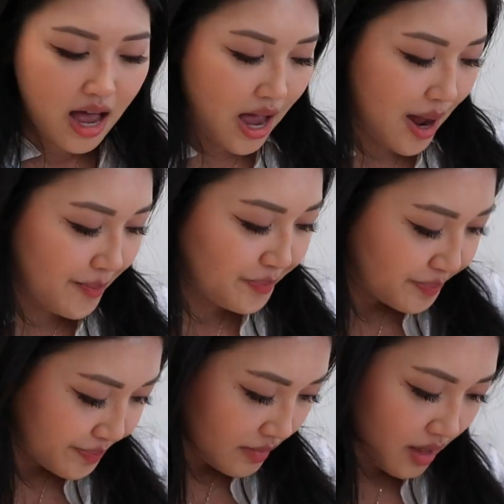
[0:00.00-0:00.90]

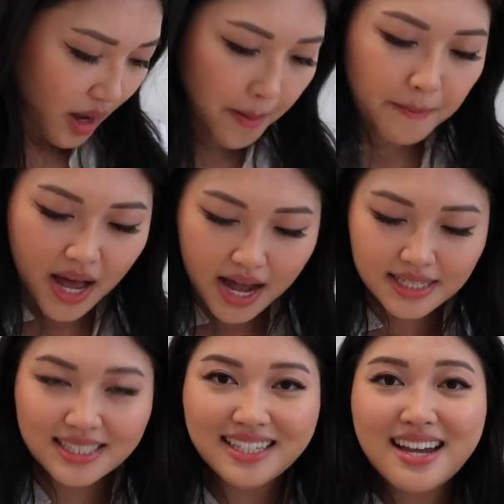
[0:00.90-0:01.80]

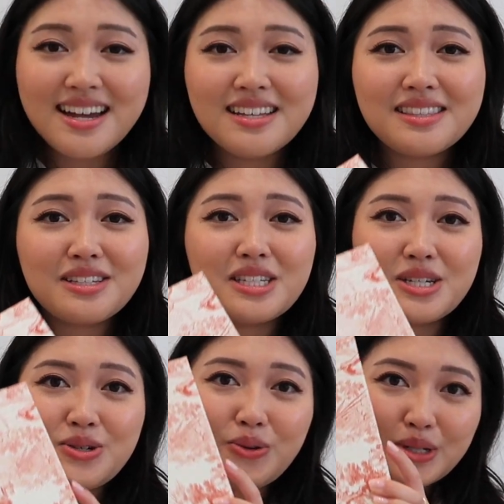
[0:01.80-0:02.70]
But the
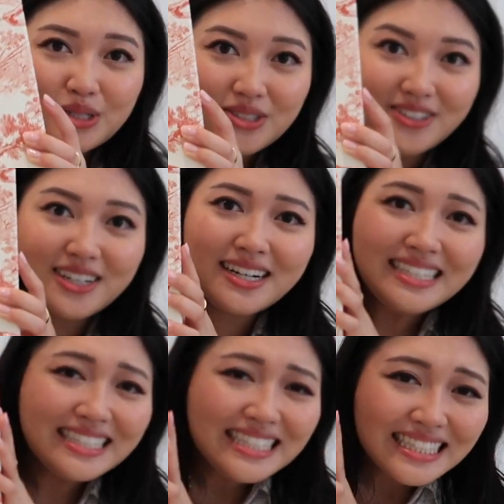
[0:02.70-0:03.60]
Dior store